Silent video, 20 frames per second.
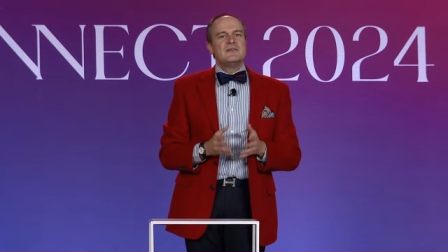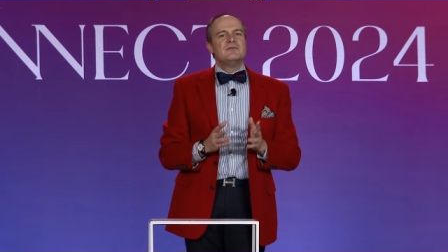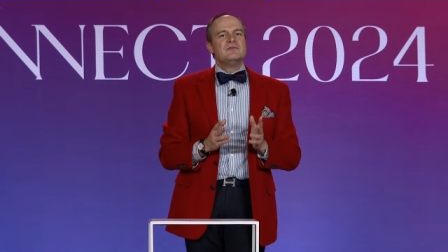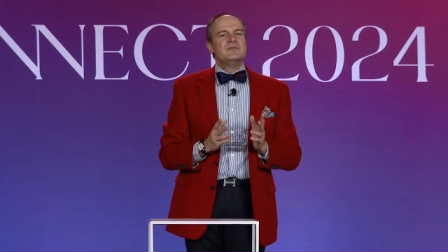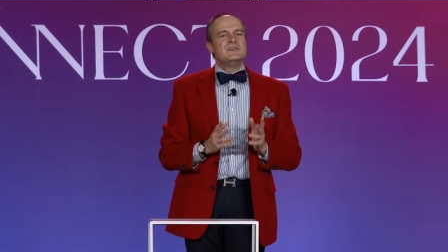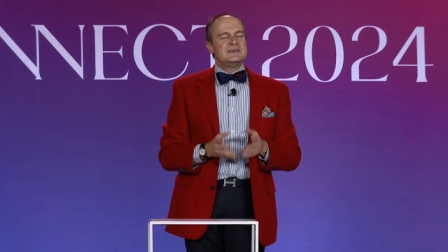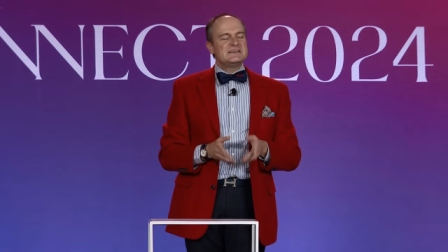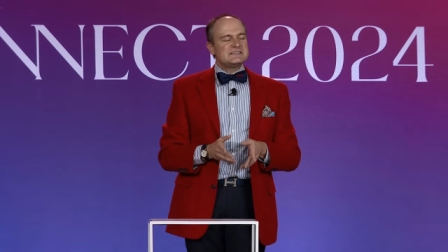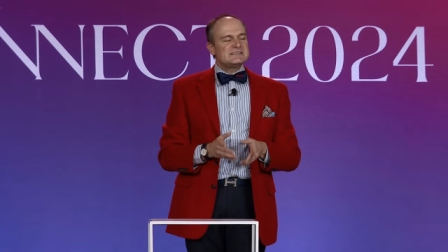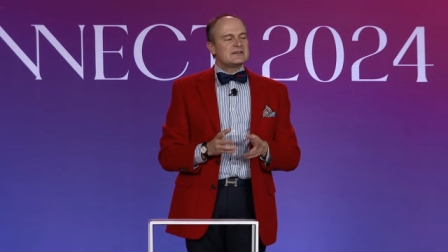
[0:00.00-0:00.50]

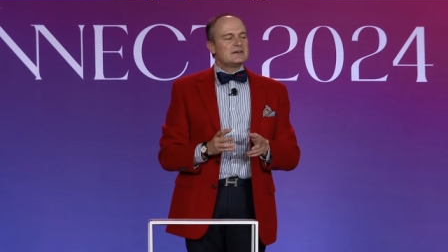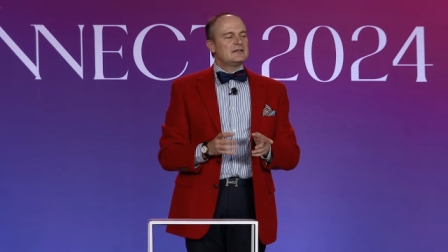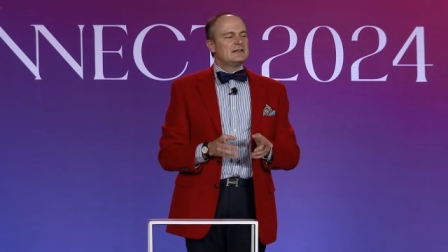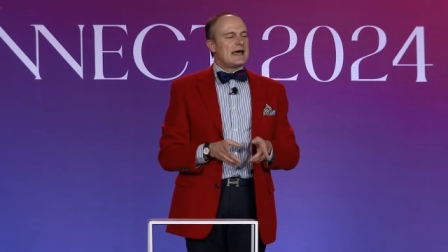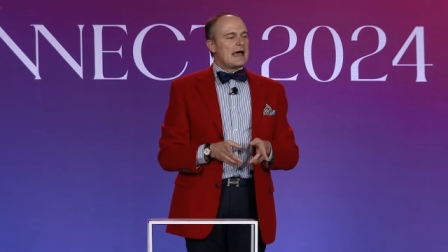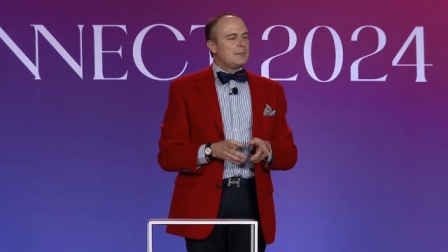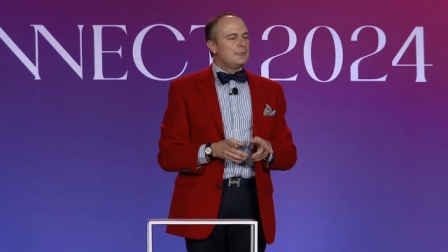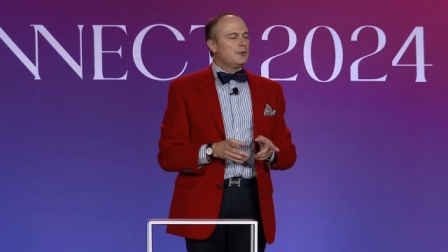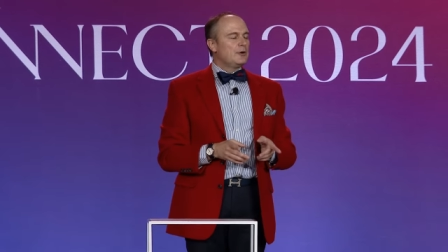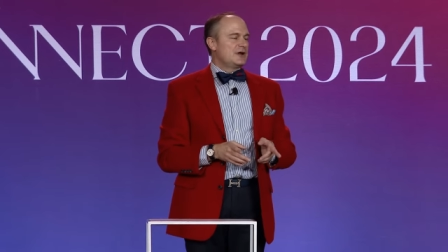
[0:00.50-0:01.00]
This
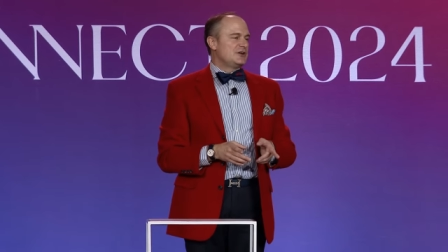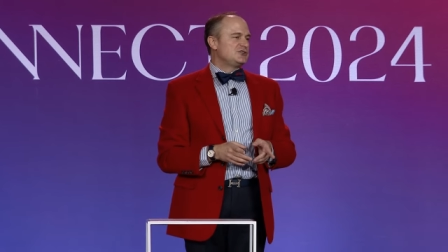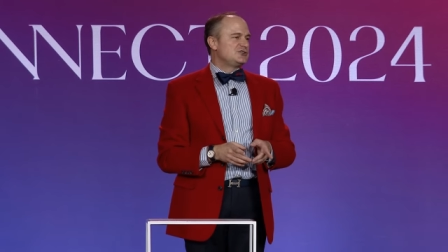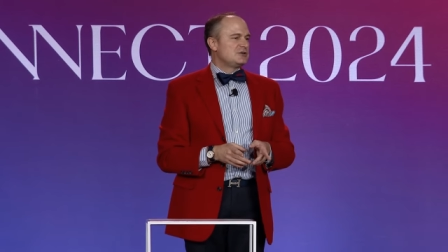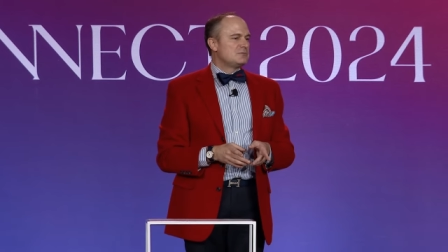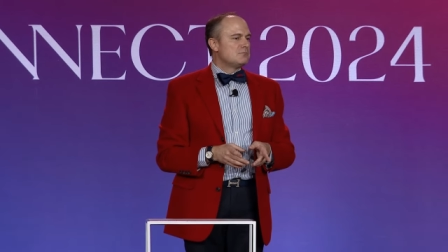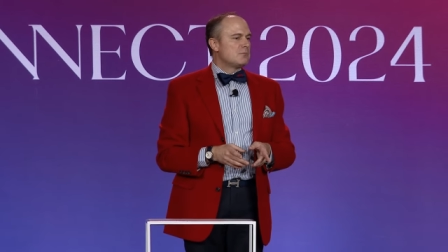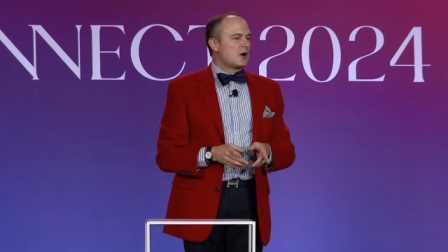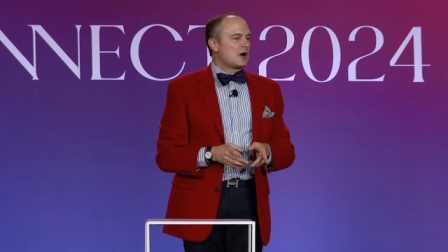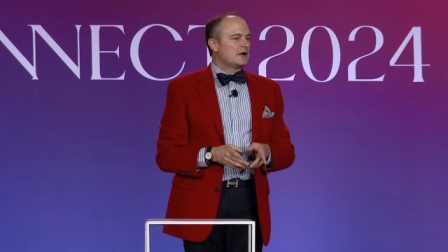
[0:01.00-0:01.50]

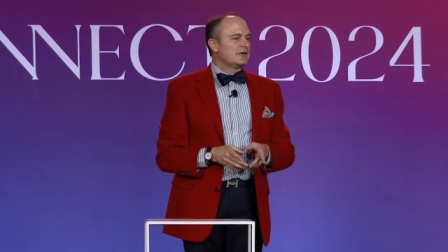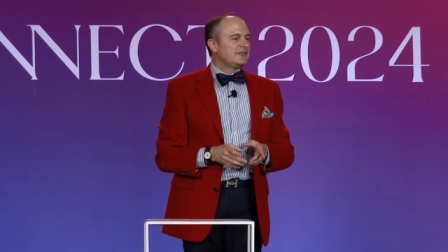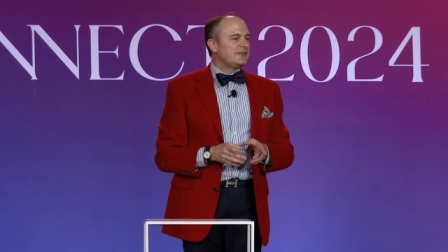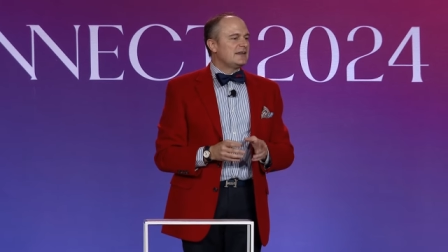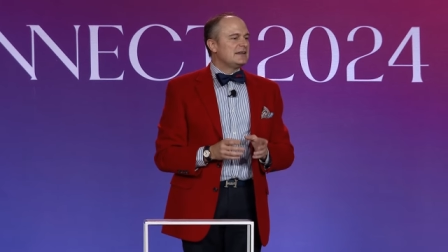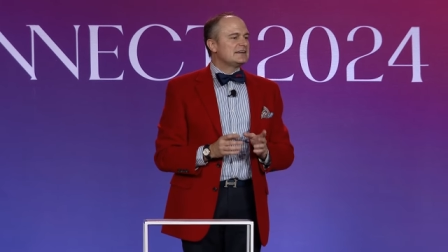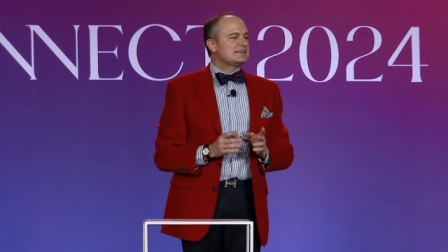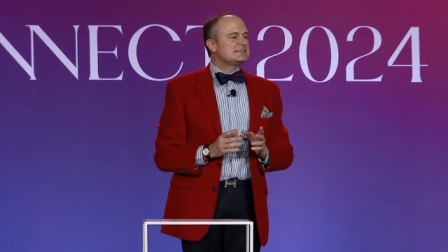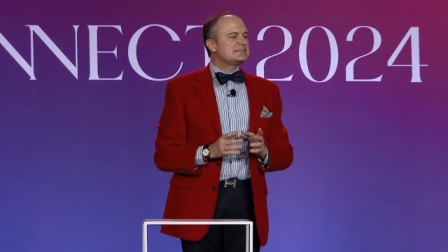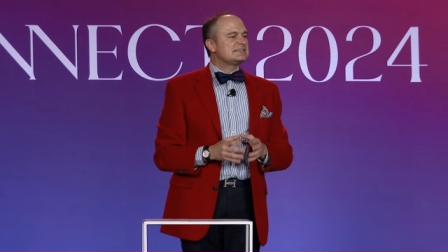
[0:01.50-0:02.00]
collaboration marks
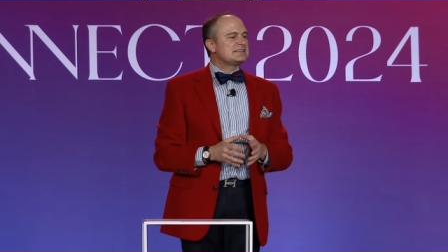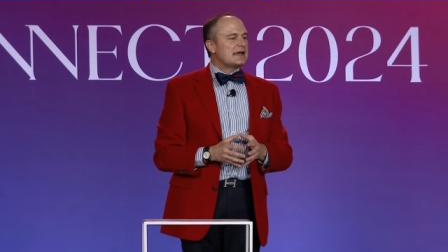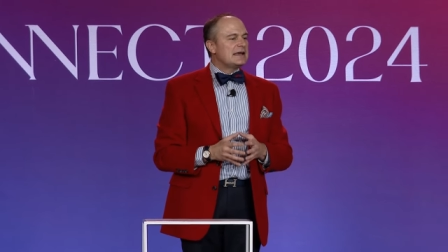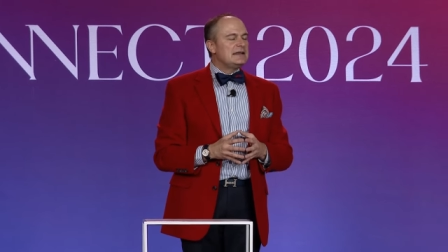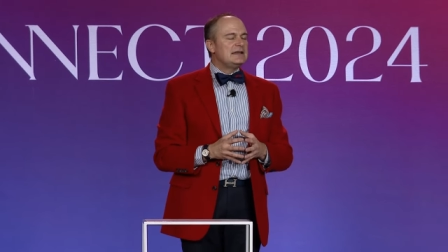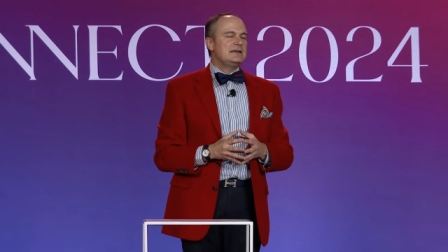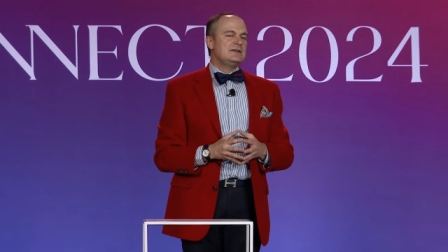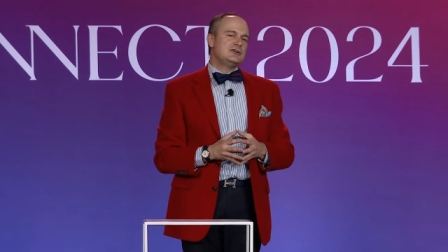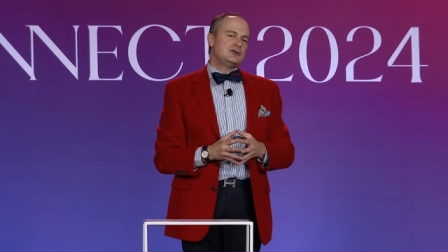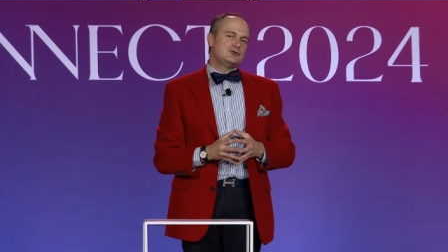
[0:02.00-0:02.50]
an
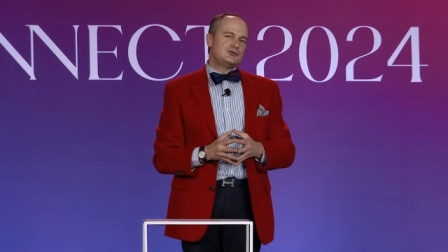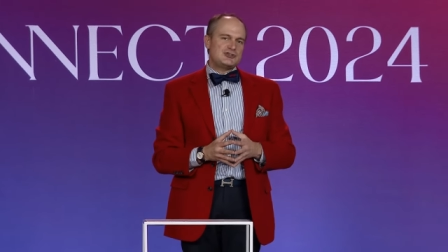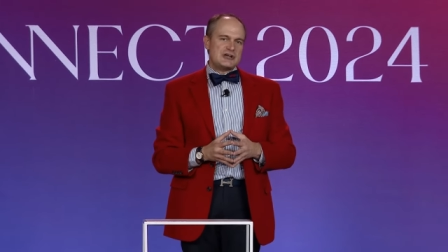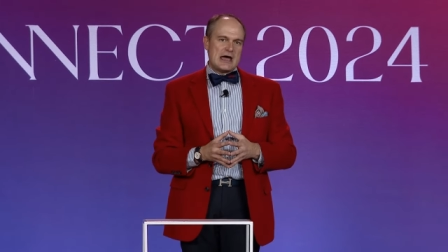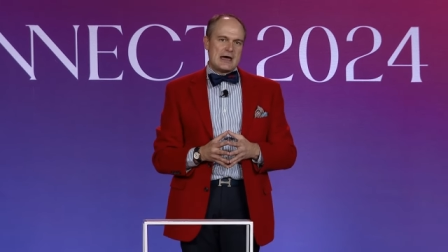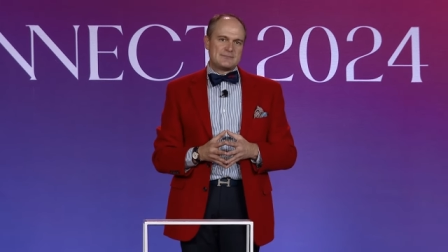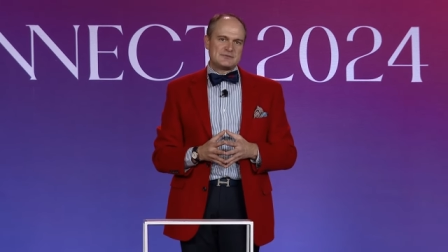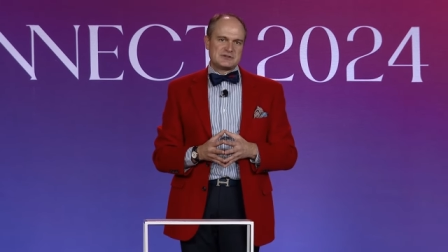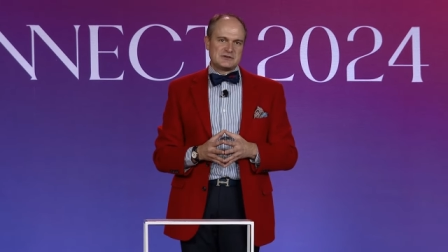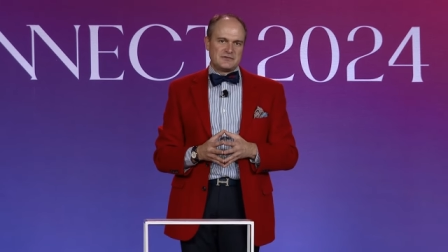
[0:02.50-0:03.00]
exciting new
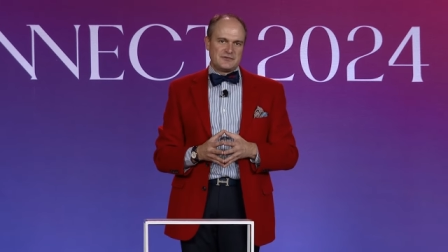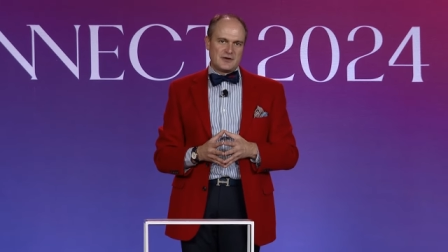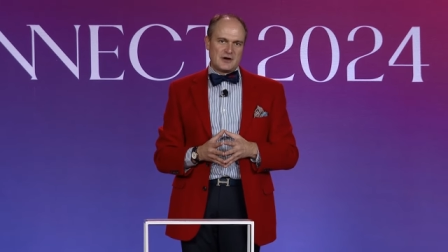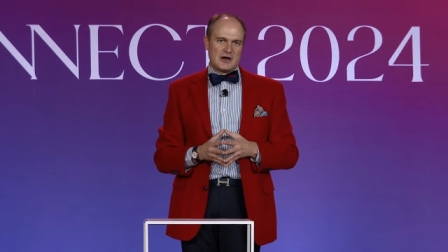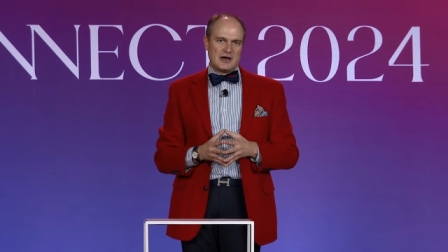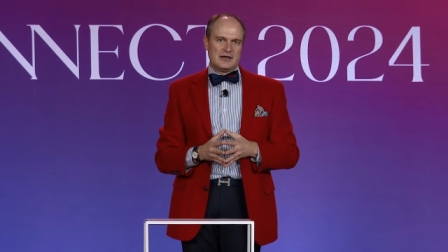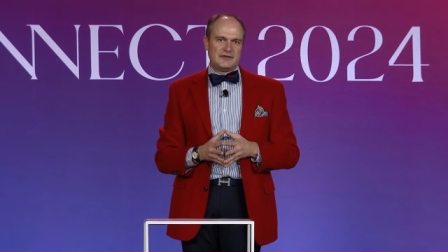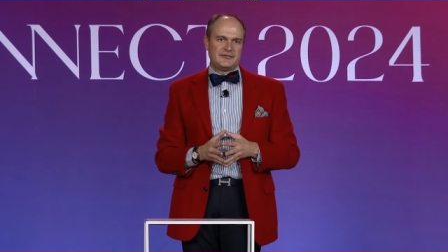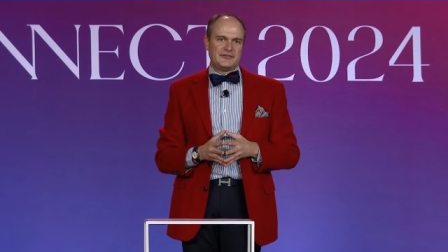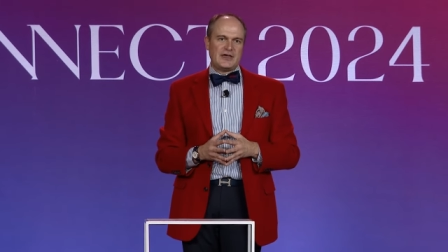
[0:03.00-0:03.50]
chapter
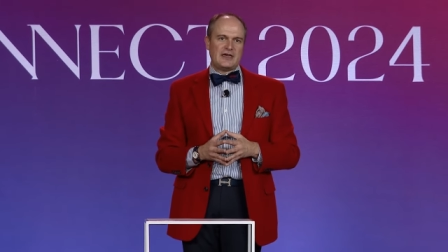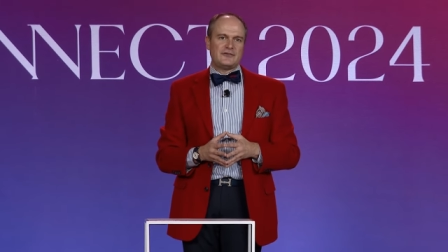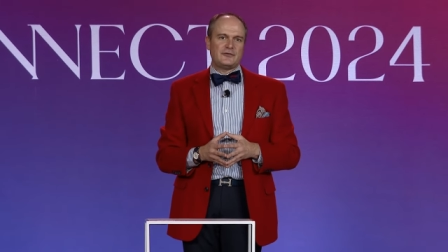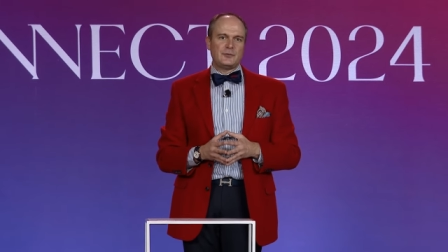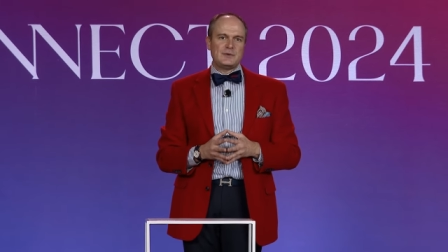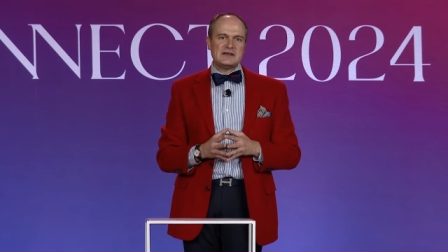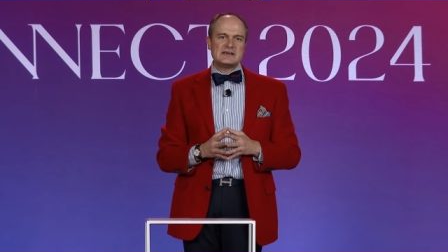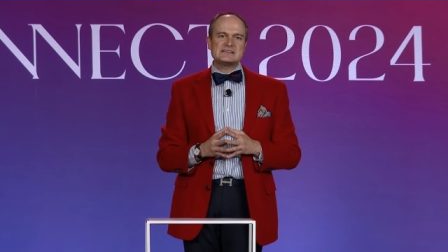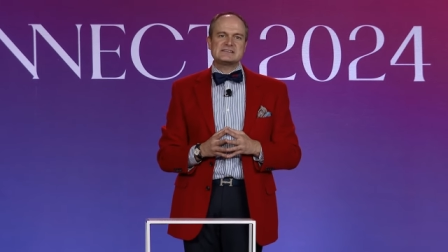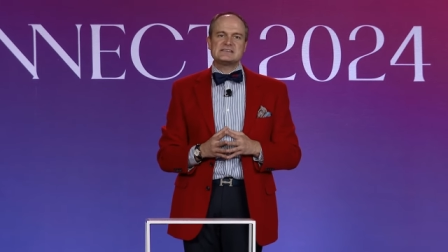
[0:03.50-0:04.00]
for us as
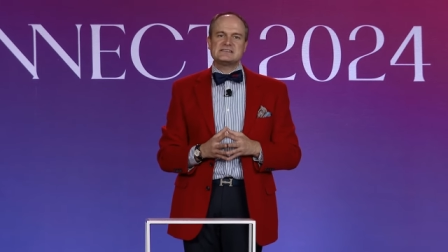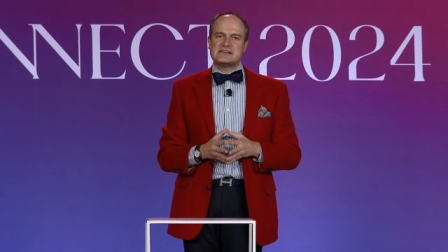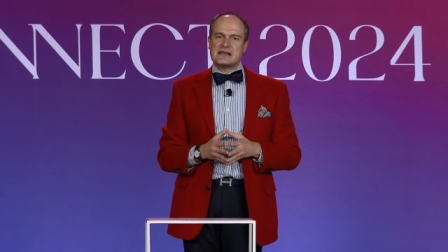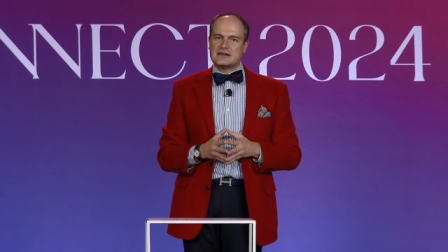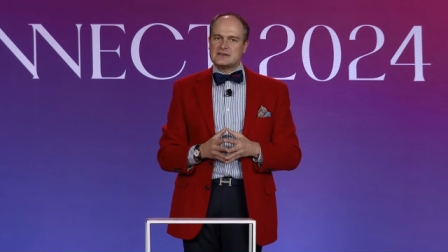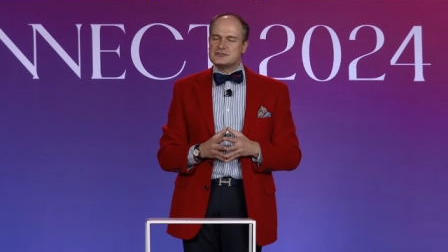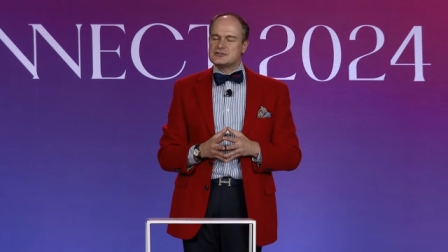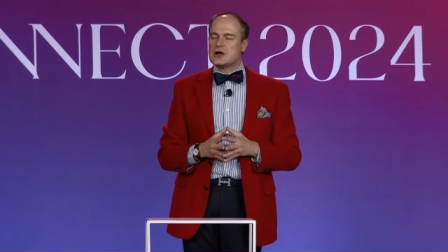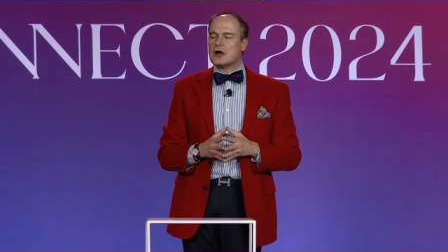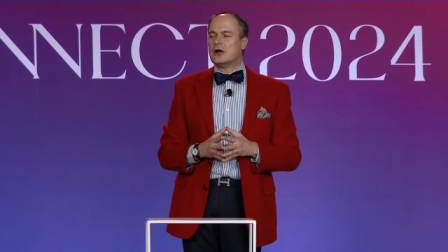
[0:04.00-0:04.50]
we
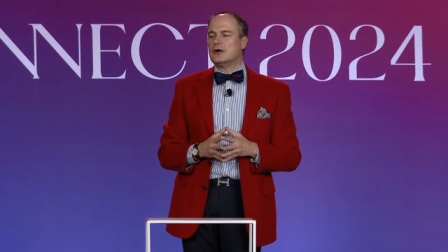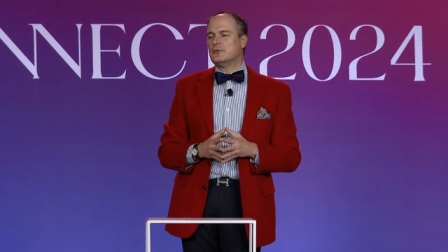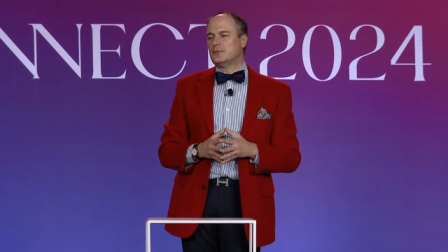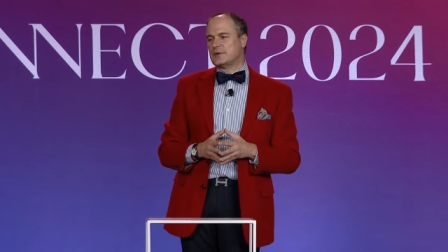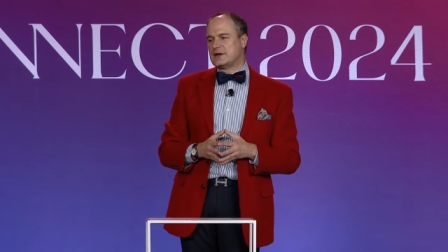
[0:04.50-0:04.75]
extend our